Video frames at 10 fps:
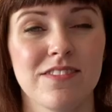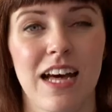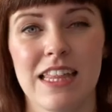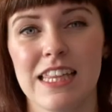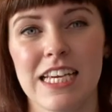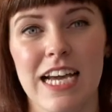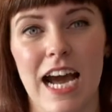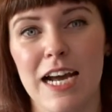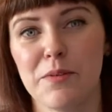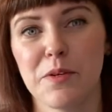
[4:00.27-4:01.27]
I think
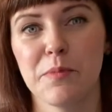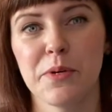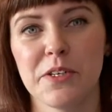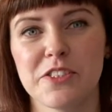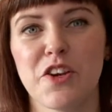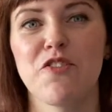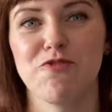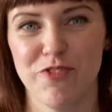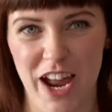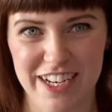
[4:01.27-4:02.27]
I will put
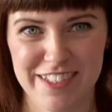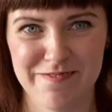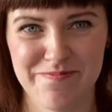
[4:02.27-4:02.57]
red.